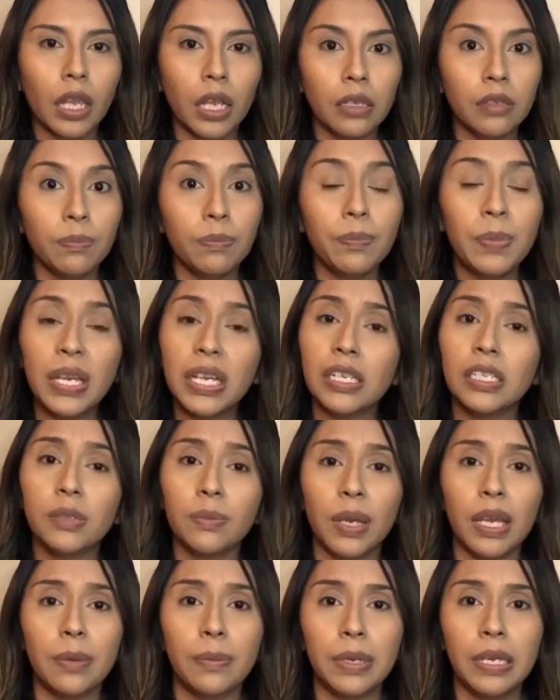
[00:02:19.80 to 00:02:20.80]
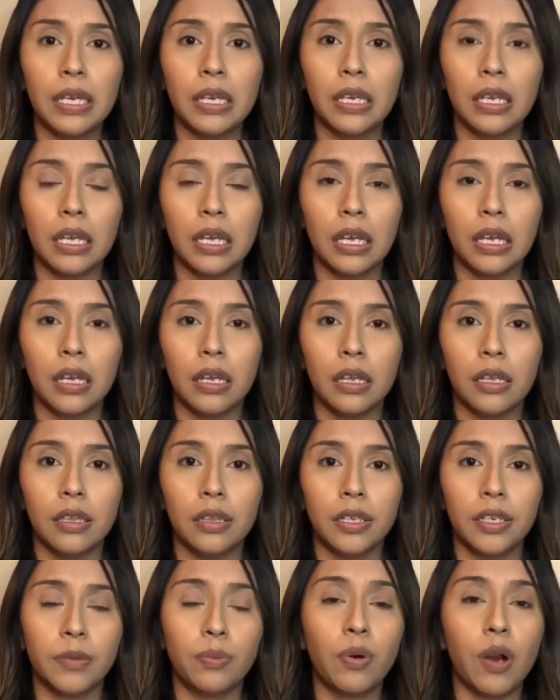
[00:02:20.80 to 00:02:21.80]
because maybe
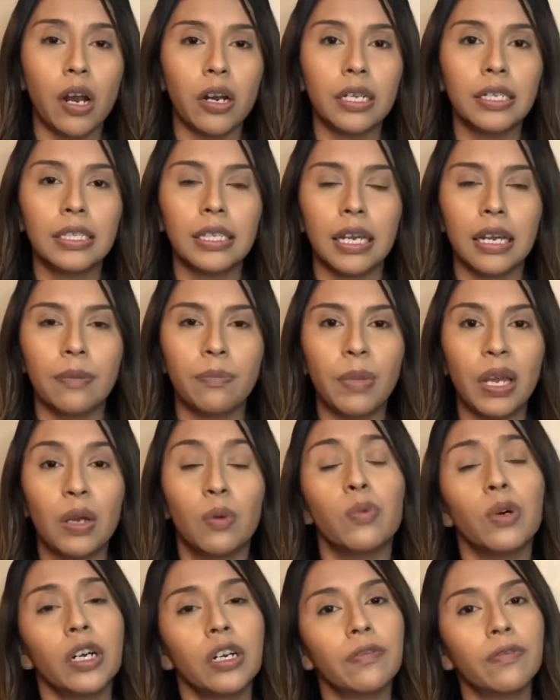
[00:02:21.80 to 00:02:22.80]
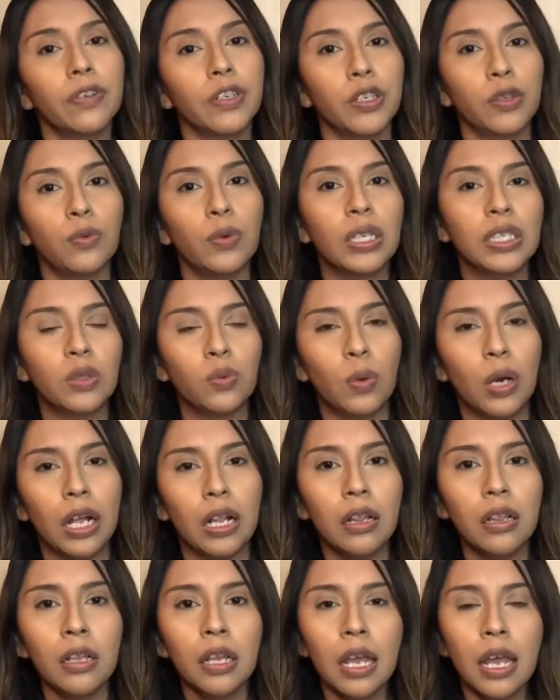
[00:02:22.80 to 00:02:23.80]
there are products that might work for you as
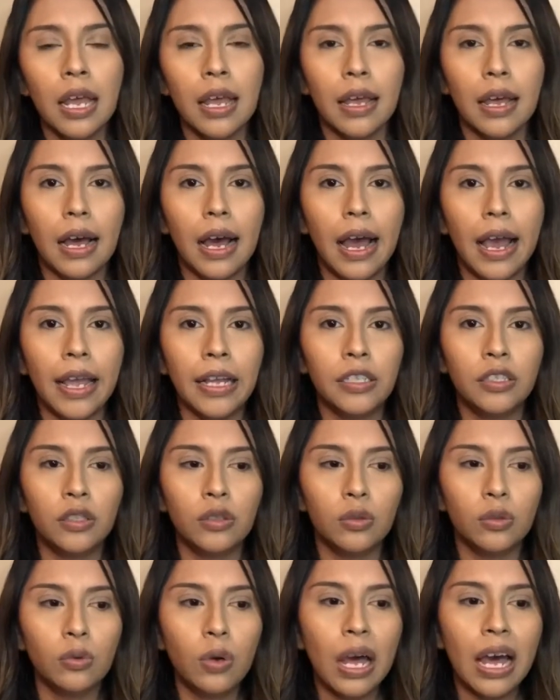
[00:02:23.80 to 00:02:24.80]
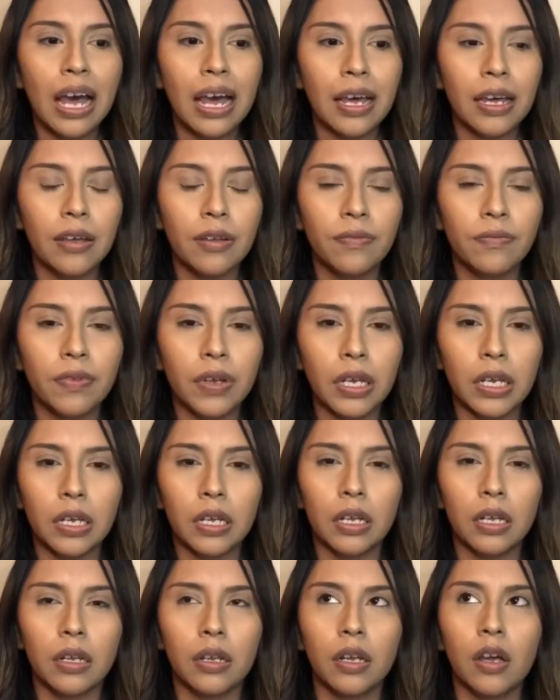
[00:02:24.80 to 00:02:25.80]
well. I do have
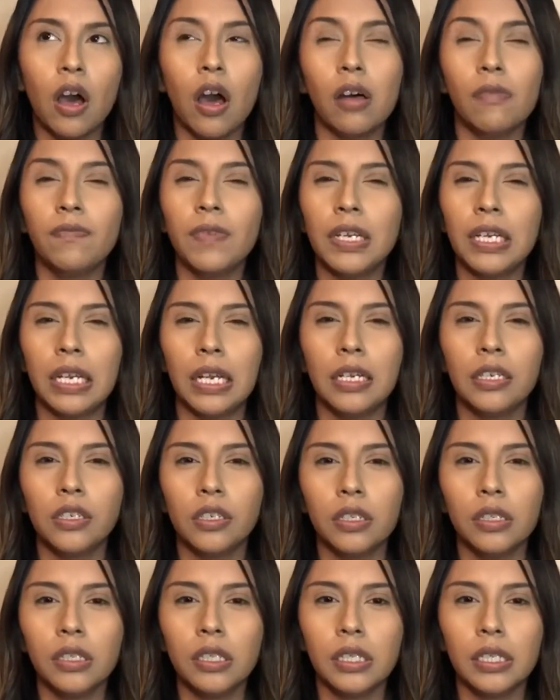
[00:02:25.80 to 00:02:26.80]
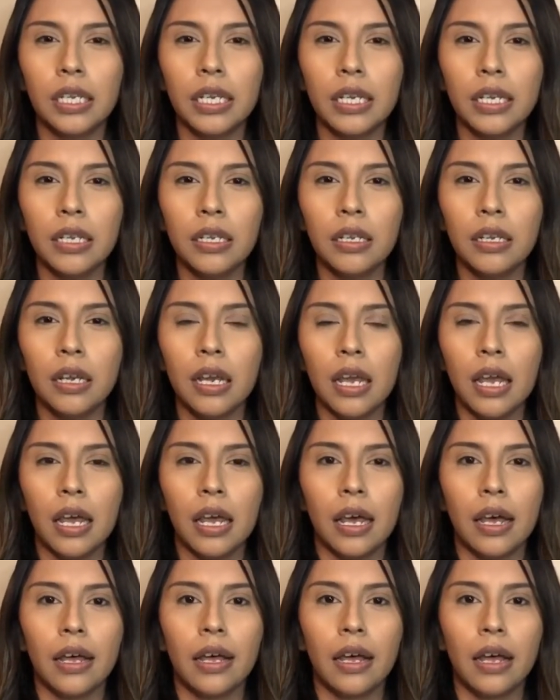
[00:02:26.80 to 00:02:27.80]
combination skin.
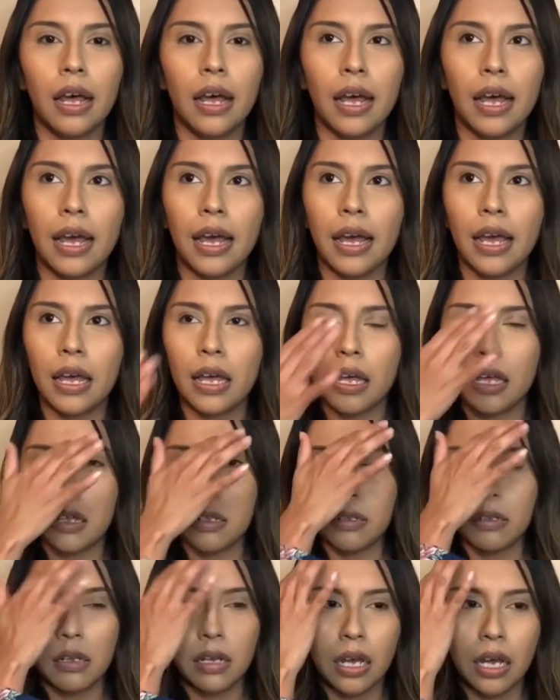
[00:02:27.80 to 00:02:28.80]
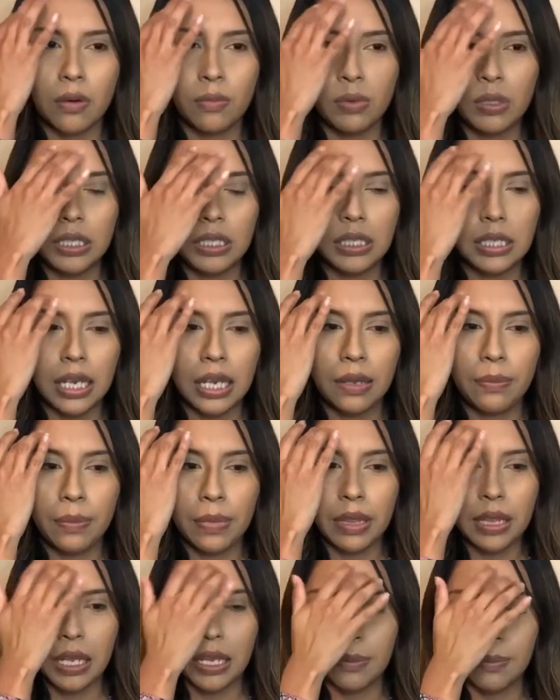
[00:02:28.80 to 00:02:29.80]
I would say
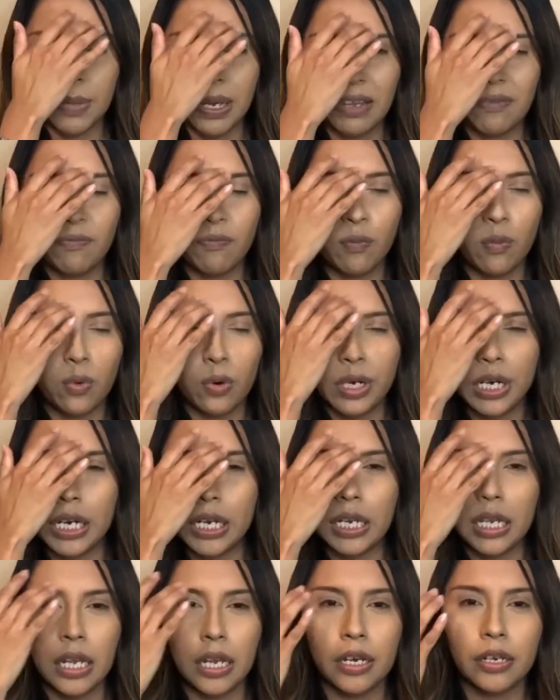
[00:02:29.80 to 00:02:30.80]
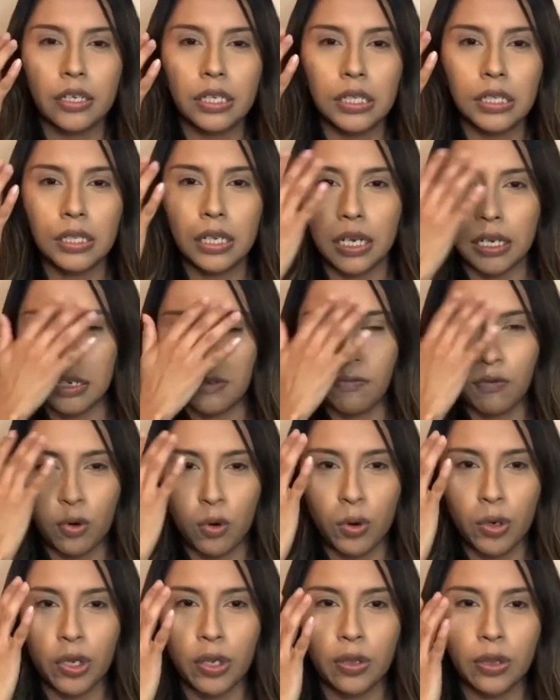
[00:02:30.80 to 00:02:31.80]
like my forehead area is kind of
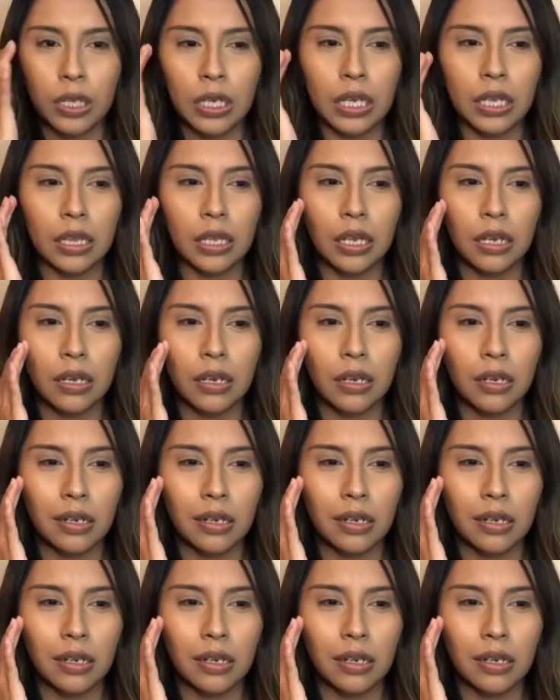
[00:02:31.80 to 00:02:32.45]
oily, and then